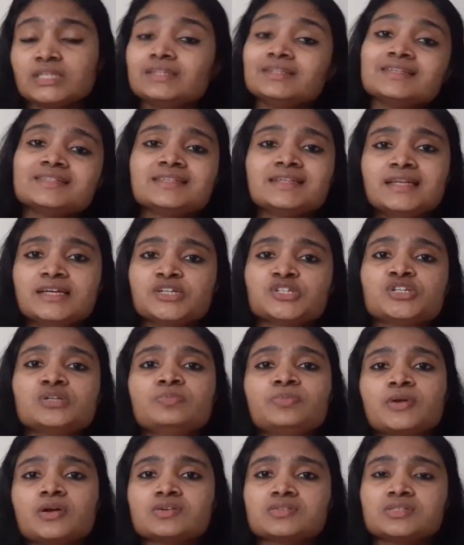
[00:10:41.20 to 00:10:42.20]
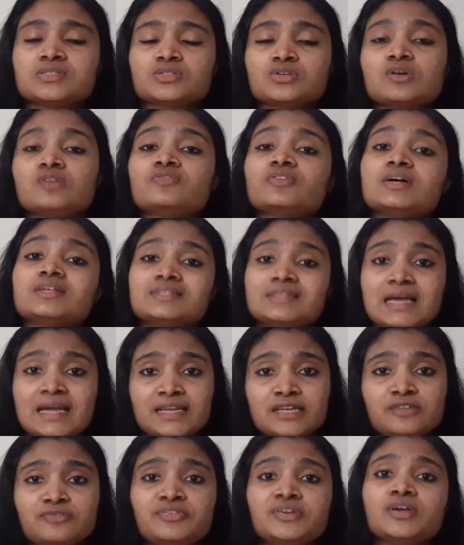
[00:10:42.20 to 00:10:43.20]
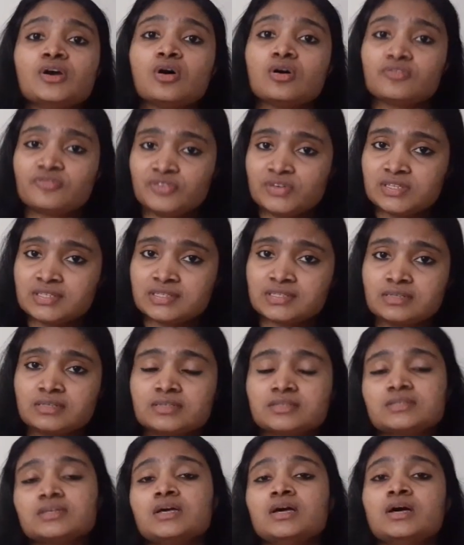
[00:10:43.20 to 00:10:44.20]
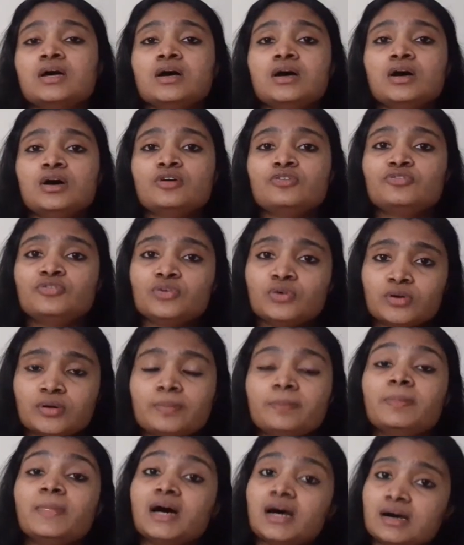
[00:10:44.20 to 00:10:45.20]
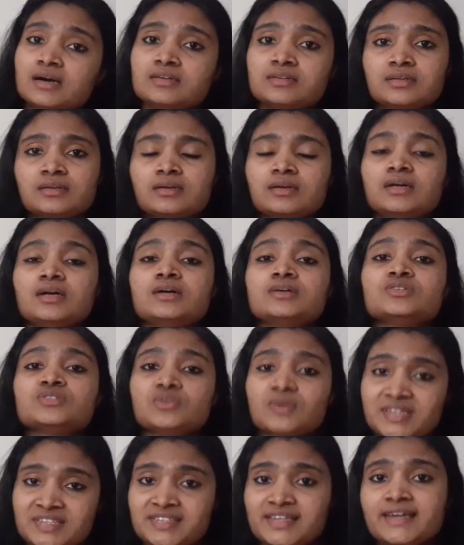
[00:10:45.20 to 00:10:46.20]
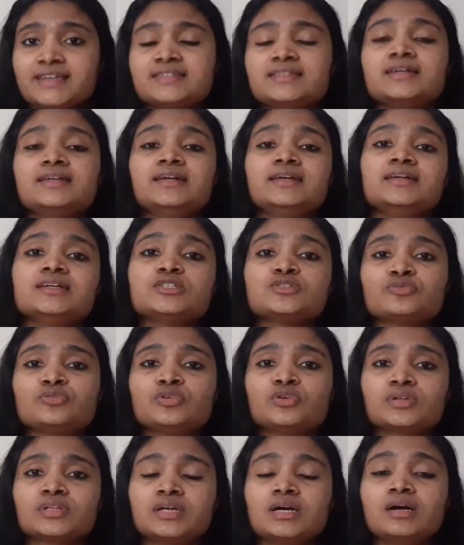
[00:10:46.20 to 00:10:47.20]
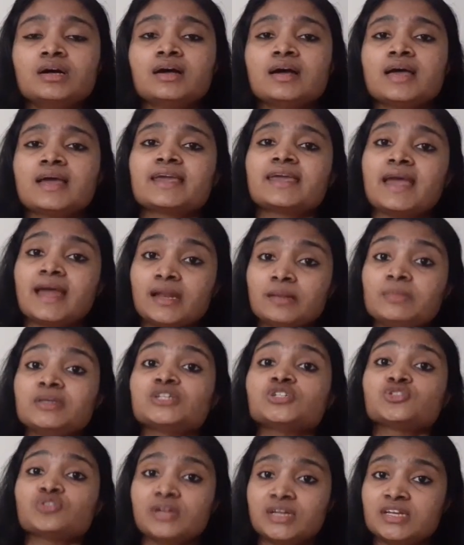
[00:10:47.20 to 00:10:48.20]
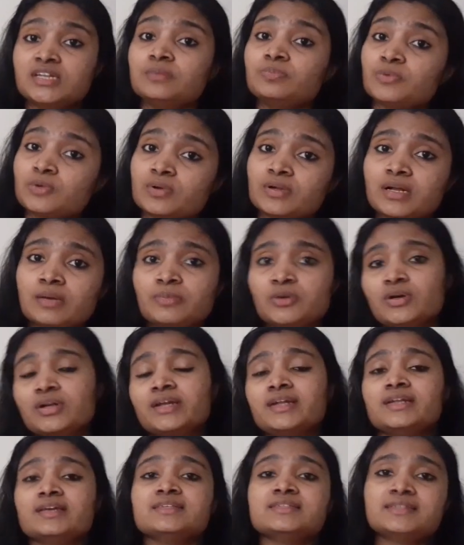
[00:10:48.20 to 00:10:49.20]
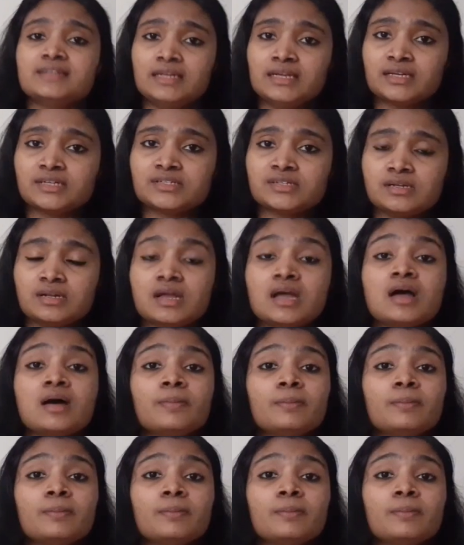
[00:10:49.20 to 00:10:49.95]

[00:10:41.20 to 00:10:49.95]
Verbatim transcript: the selection process of scientific officers for BARC so as I said, it is for the academic training program you are getting selected.